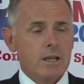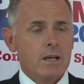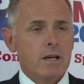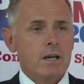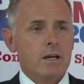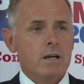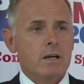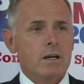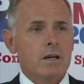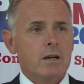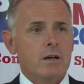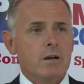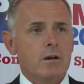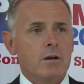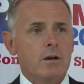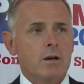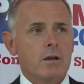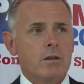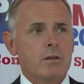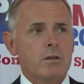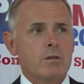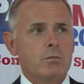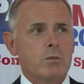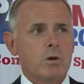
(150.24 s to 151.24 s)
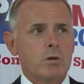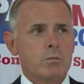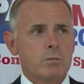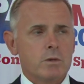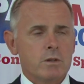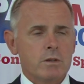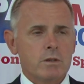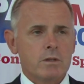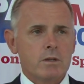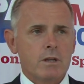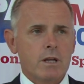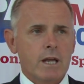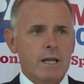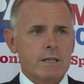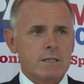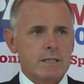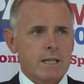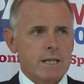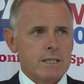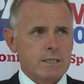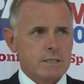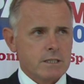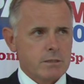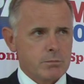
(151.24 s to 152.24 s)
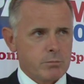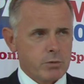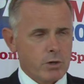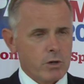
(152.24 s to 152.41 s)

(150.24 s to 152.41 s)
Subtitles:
the moment as the